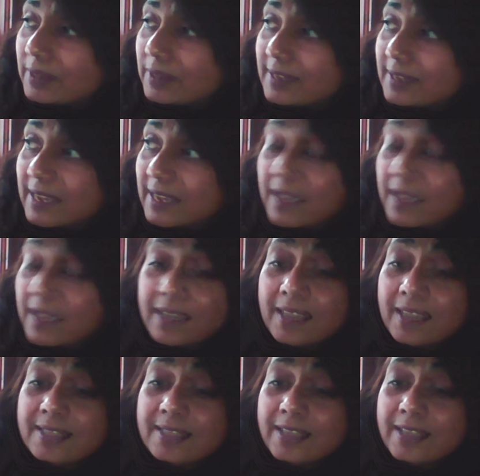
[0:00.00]
he
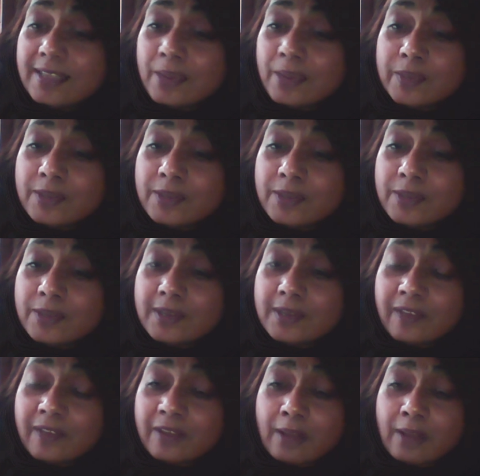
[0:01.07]
he's he was used to
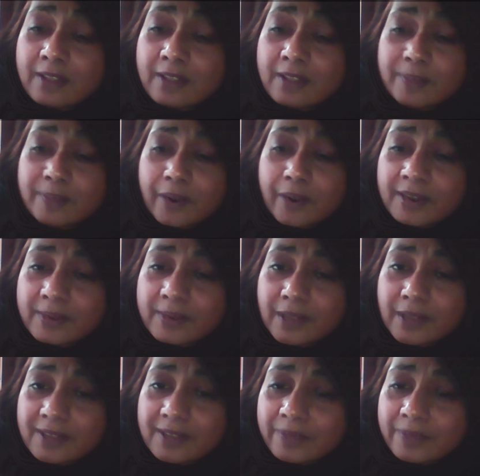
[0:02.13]
having lots of parties with
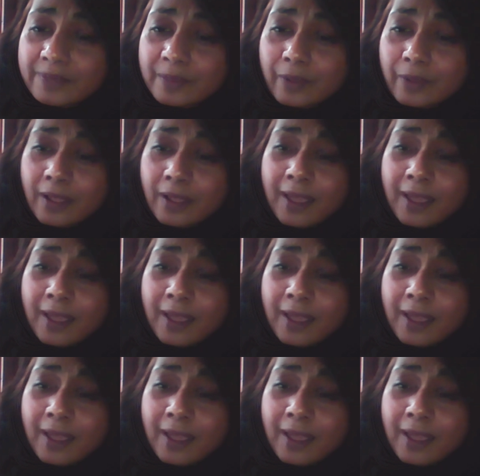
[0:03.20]
lots of people,